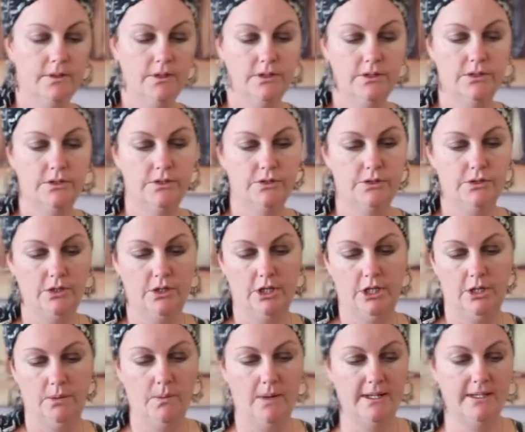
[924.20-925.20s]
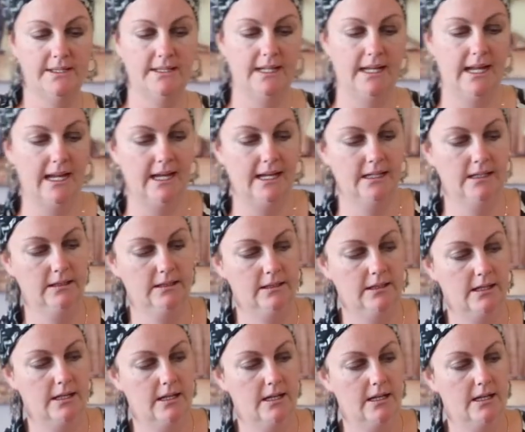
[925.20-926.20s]
So once again,
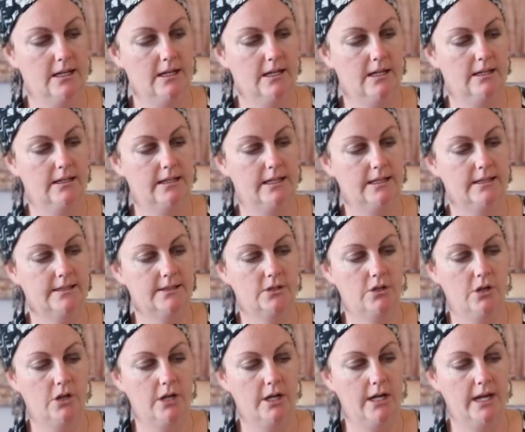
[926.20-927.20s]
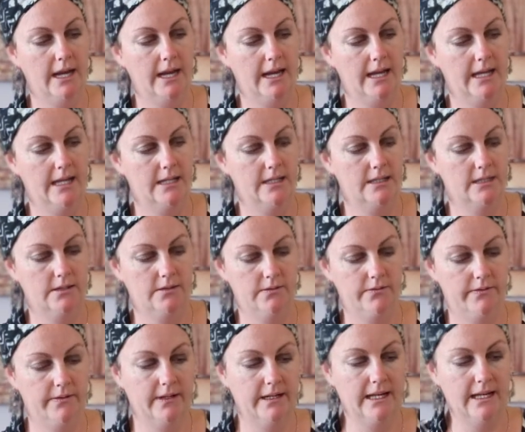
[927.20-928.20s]
let's go and
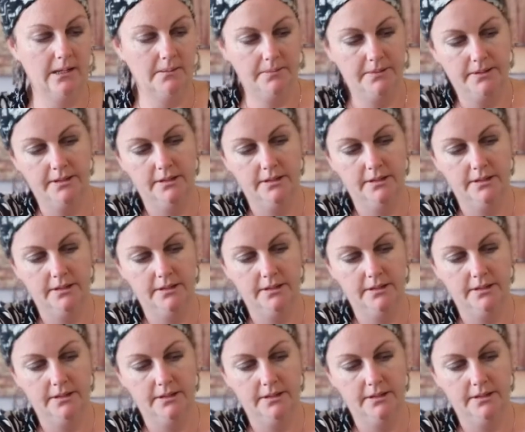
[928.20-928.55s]
fill up